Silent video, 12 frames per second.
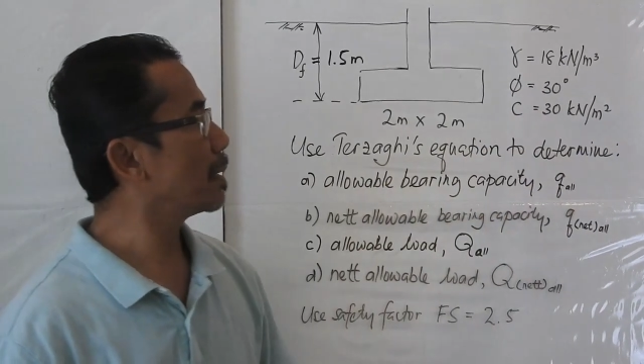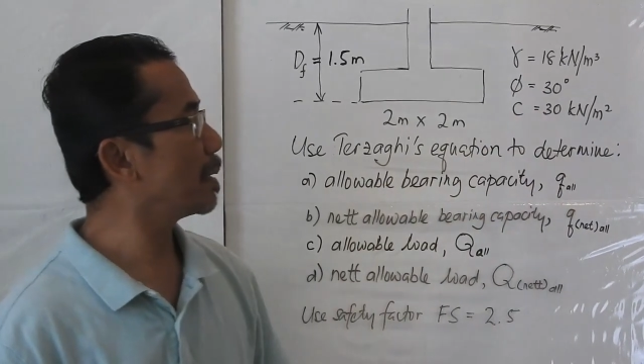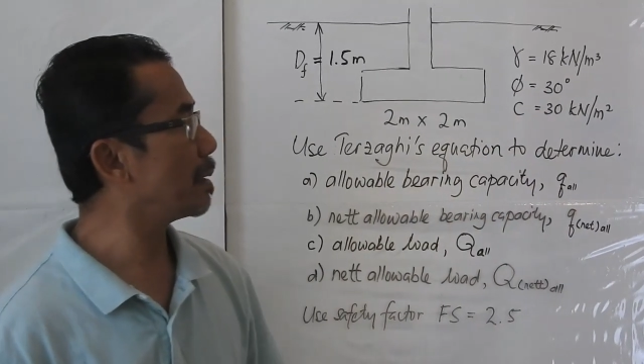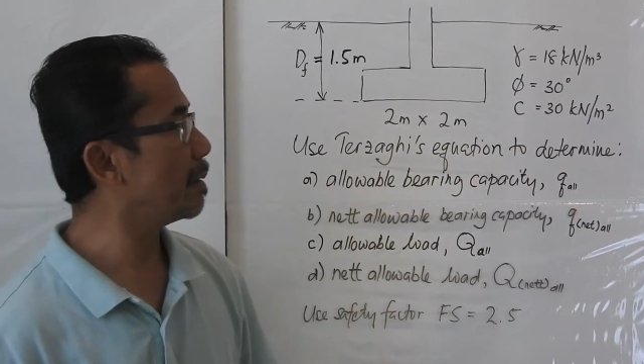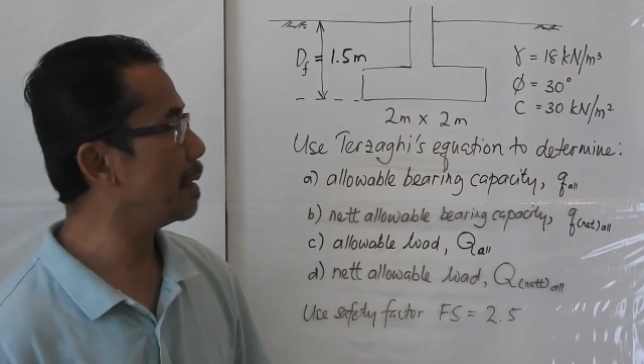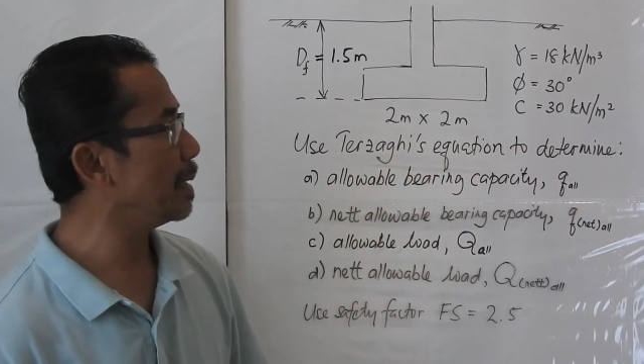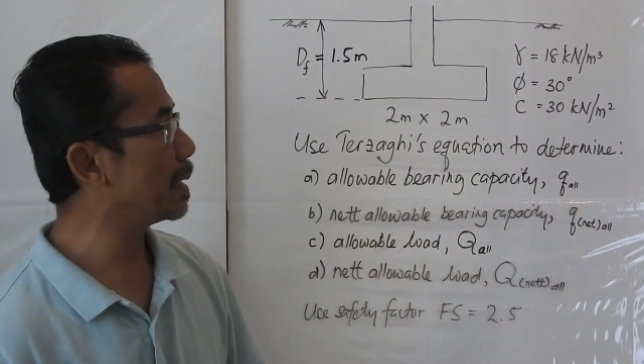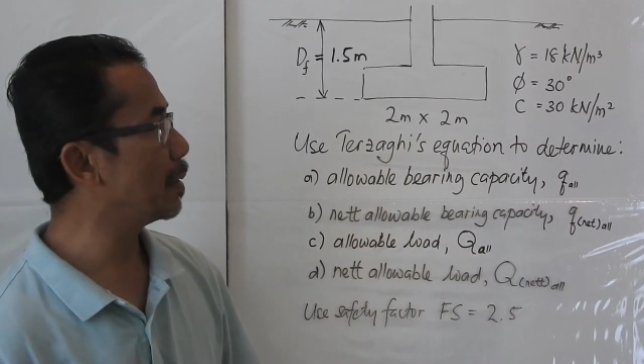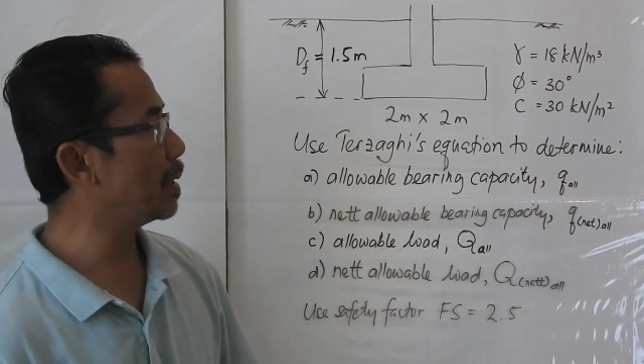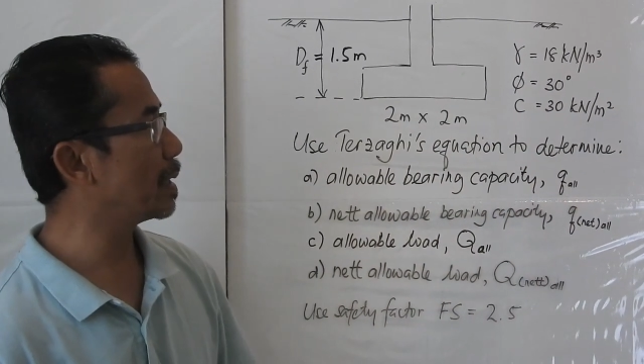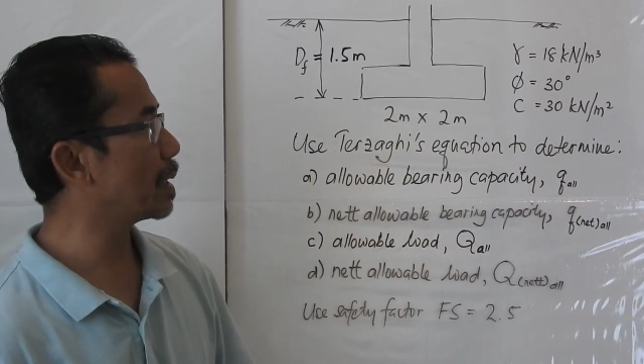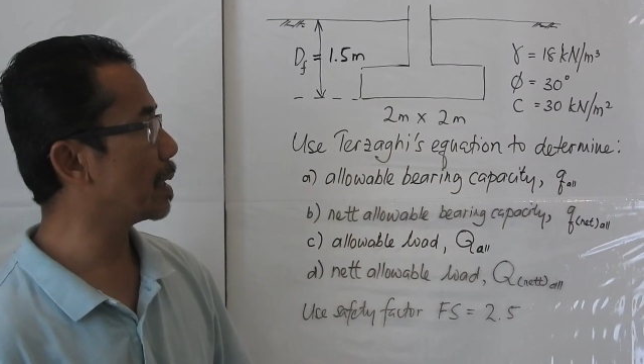30
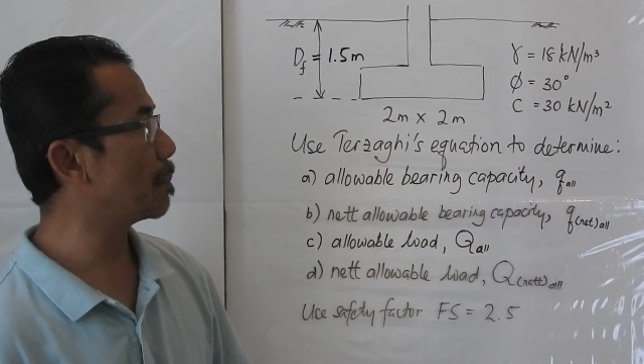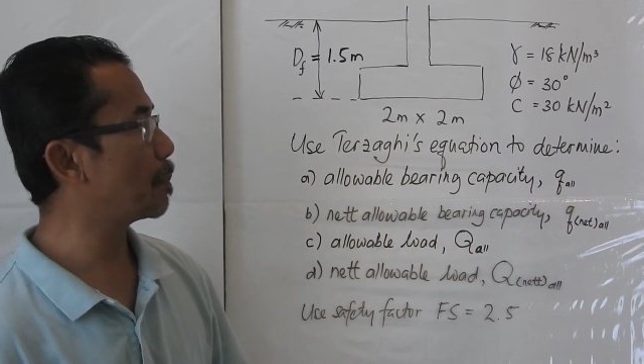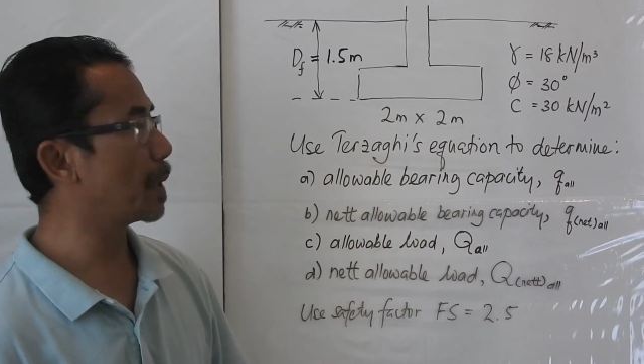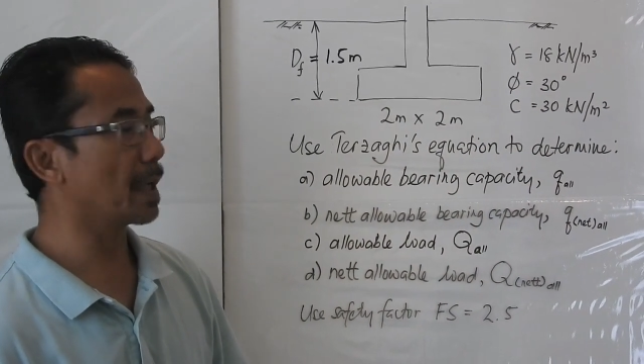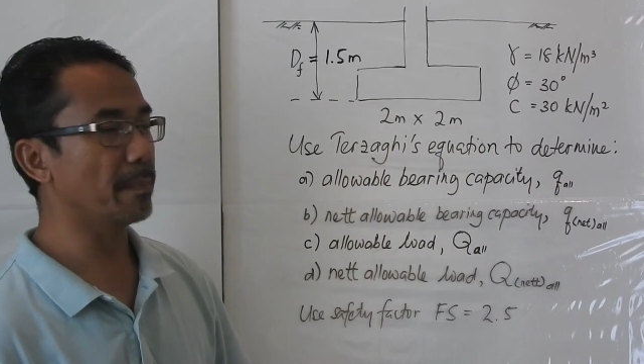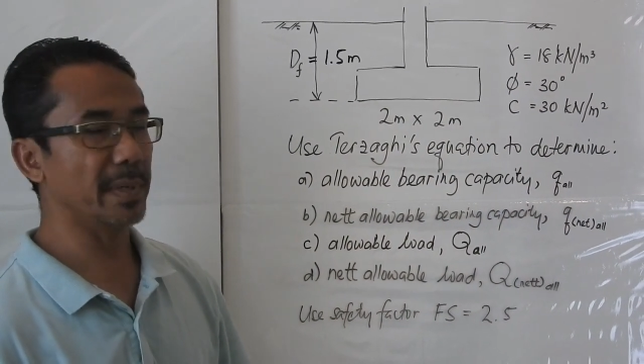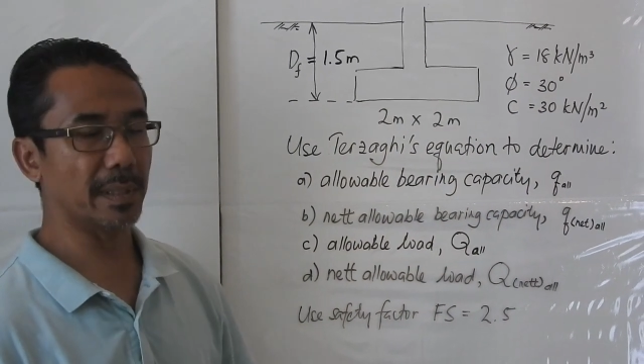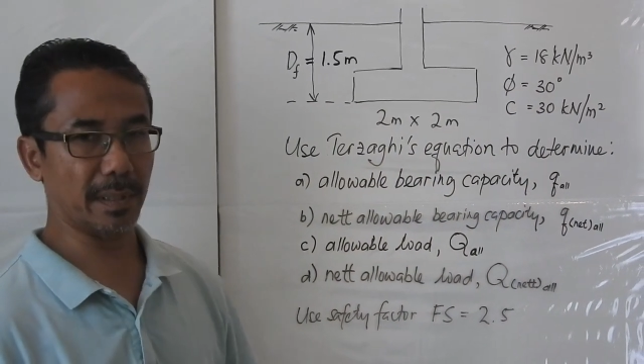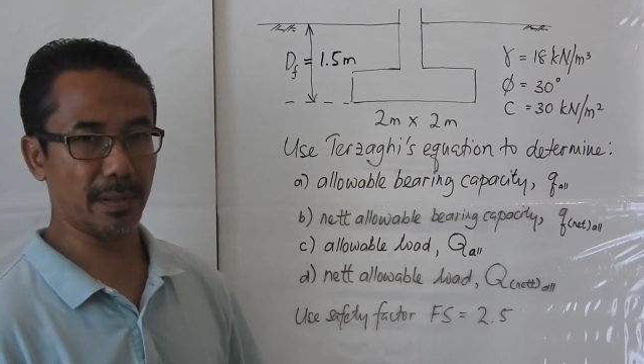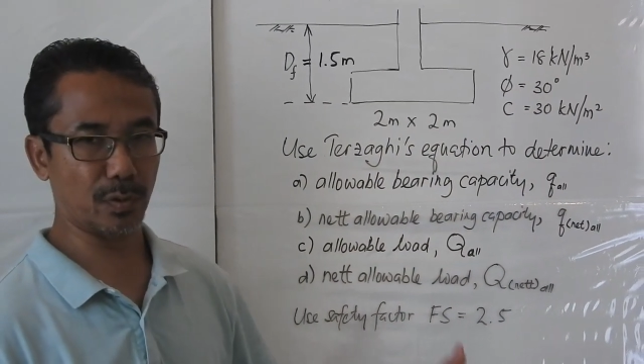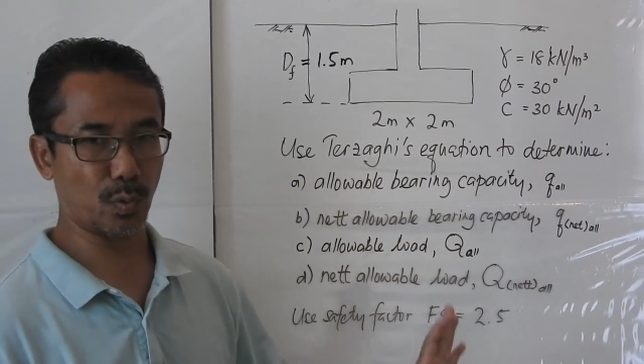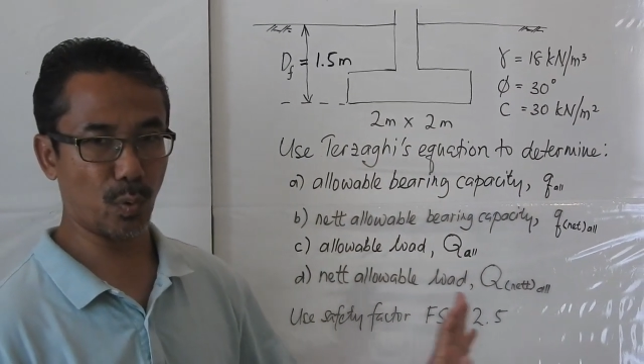kilonewton per
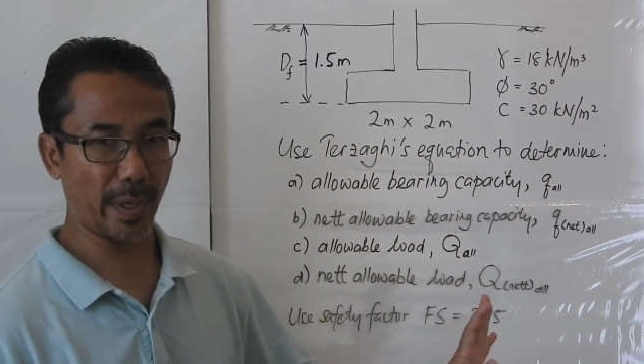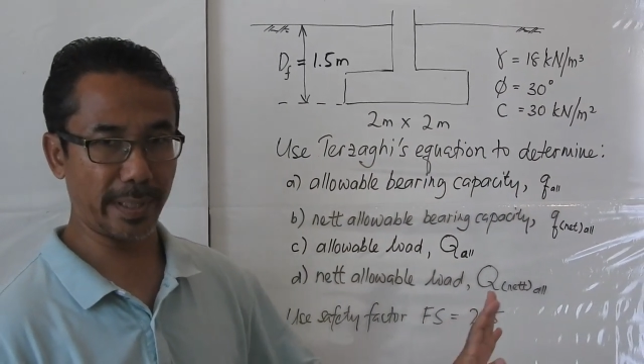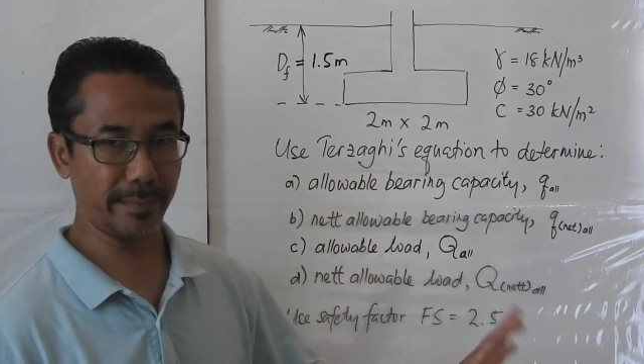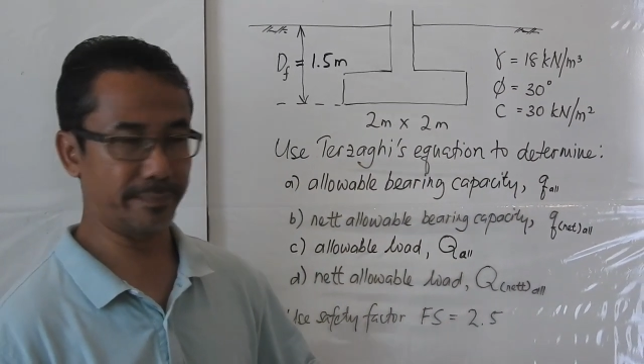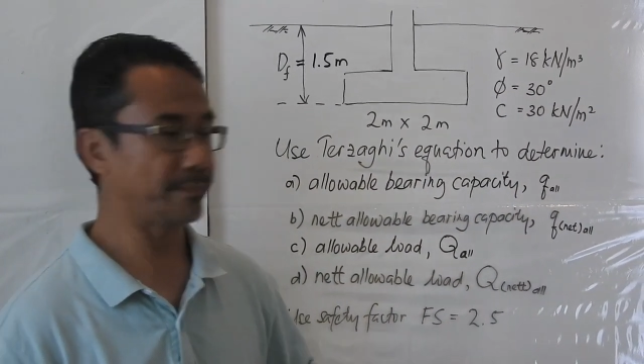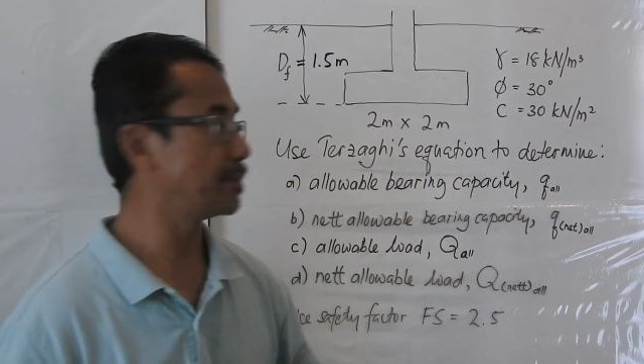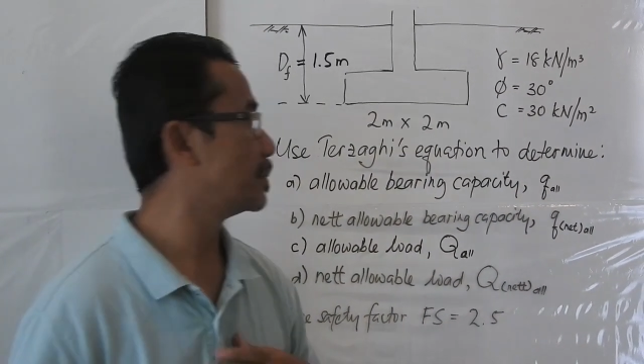meter square.